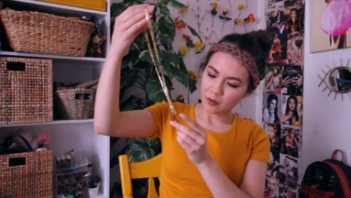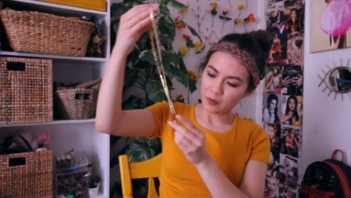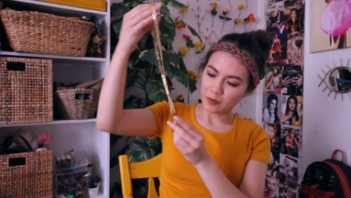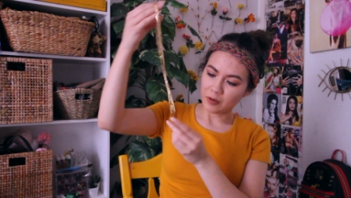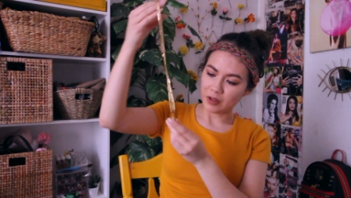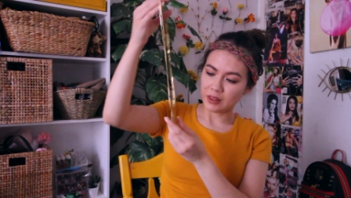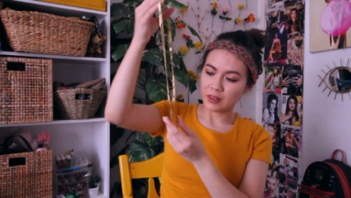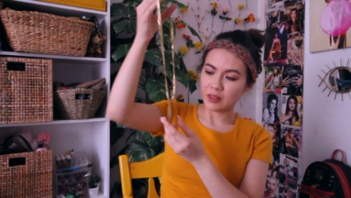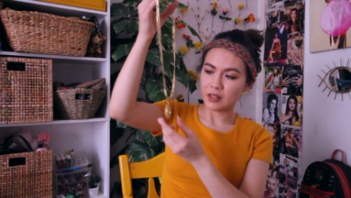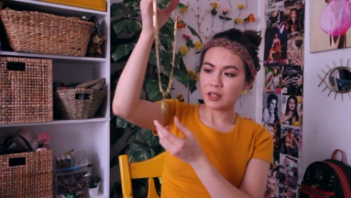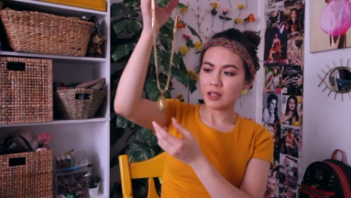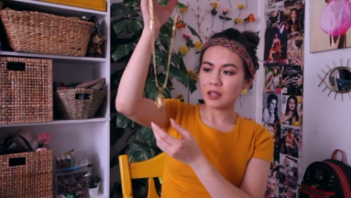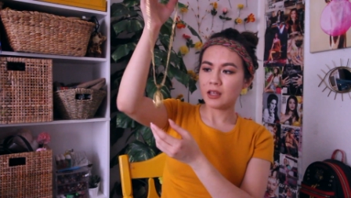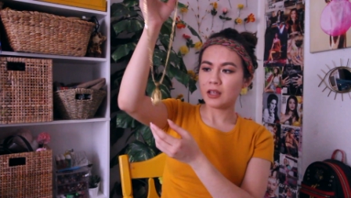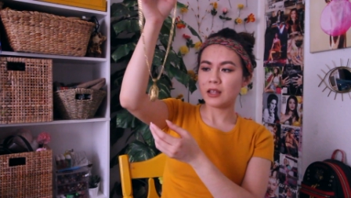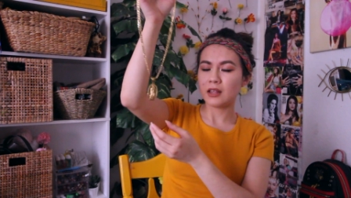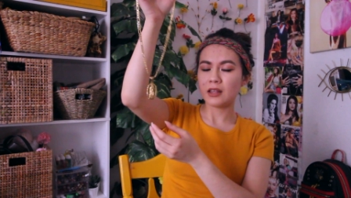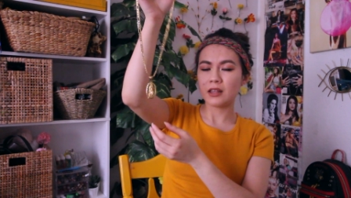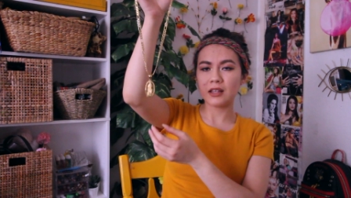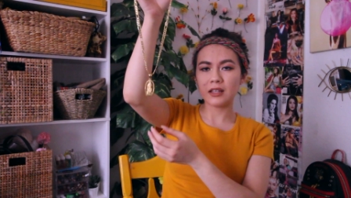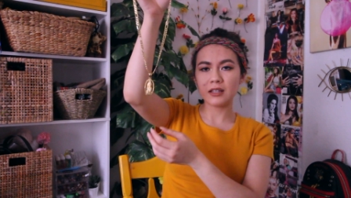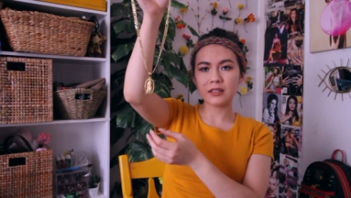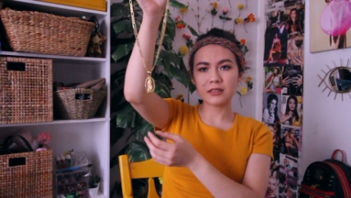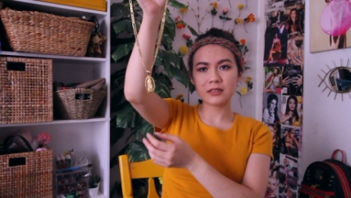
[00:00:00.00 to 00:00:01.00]
with
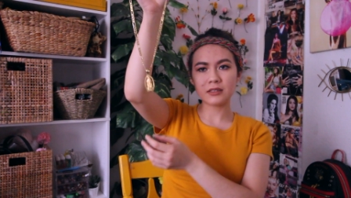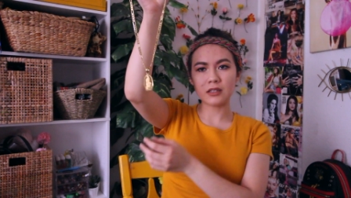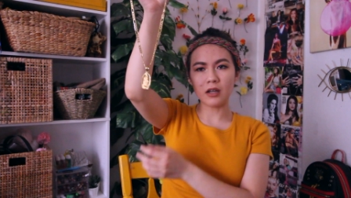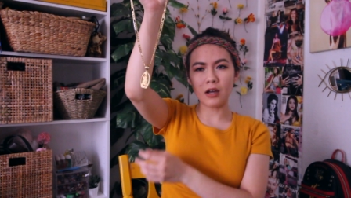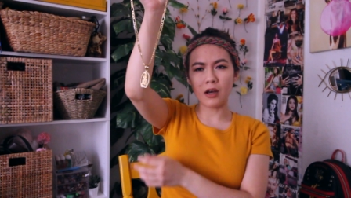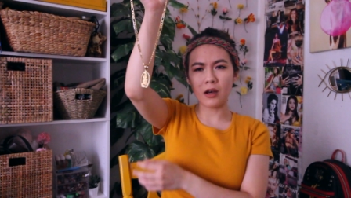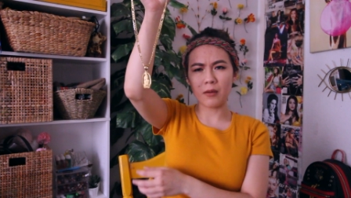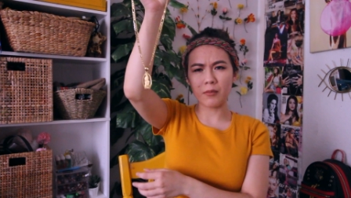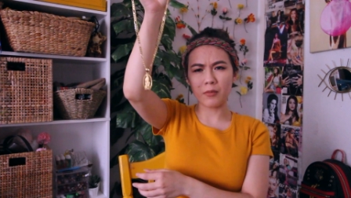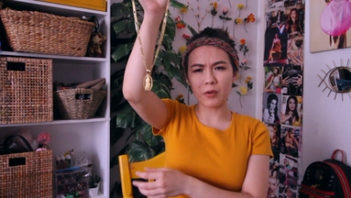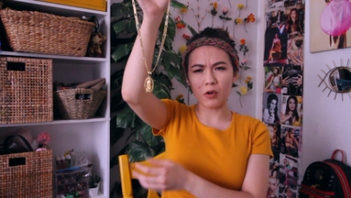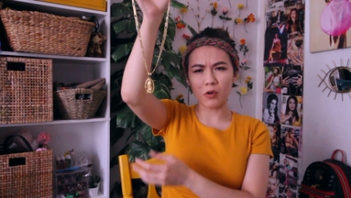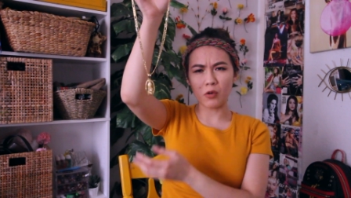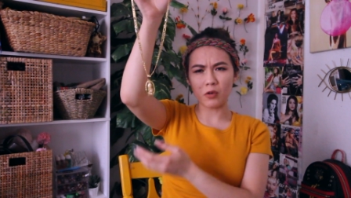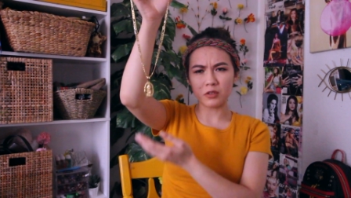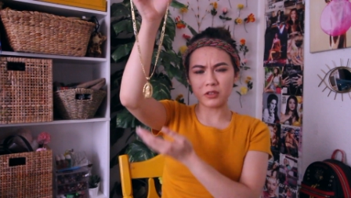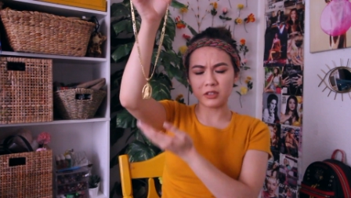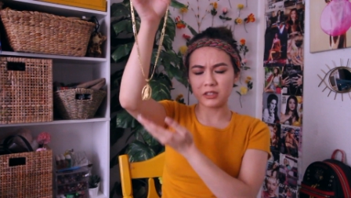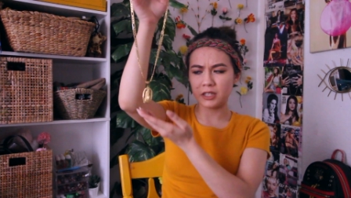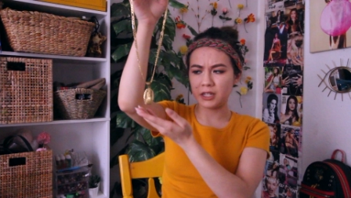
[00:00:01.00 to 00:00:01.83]
this gold